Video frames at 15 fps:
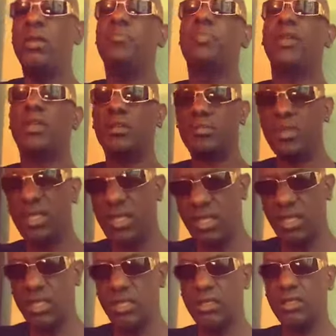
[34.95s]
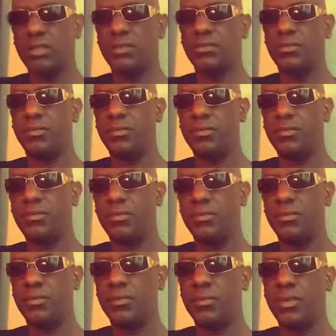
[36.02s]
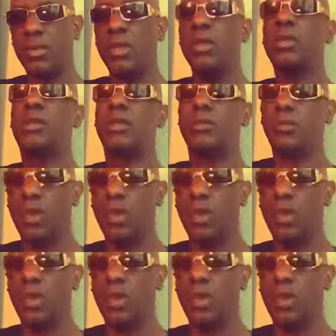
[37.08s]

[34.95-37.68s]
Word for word: pick up the kids, come